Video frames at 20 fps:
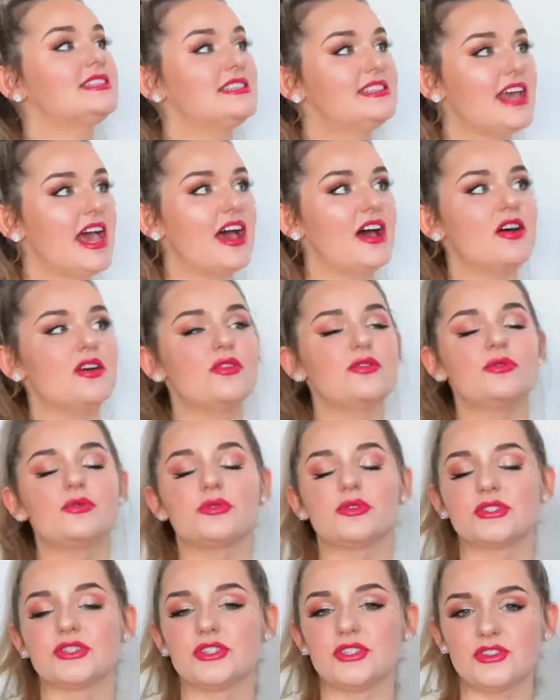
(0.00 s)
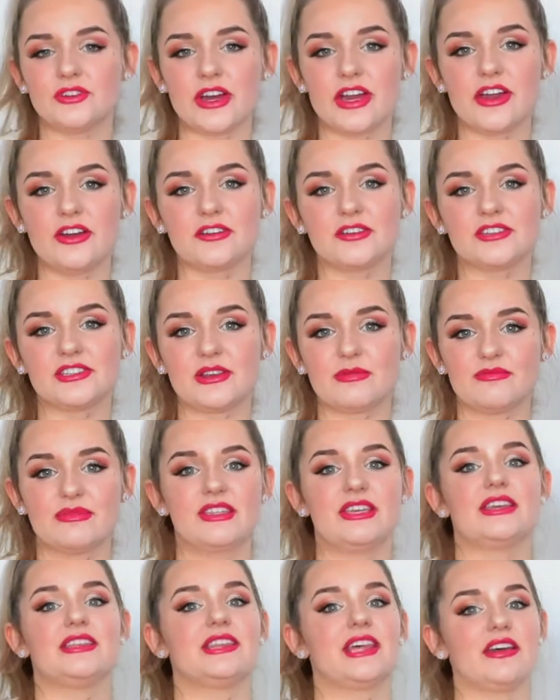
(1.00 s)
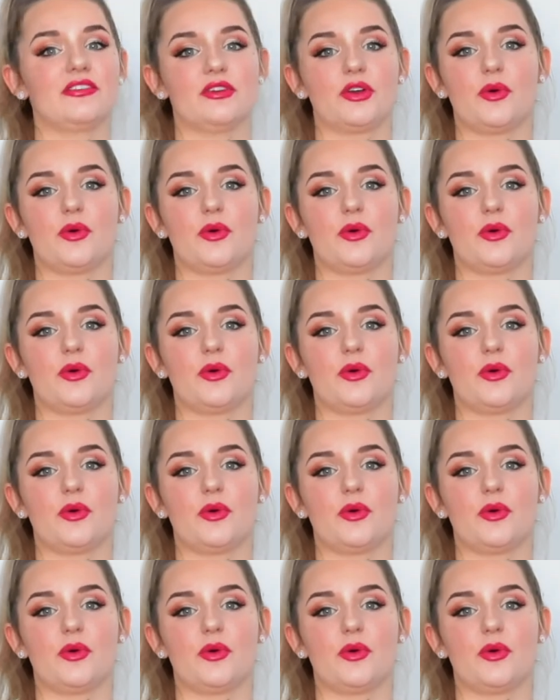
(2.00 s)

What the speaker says: down or straight or something that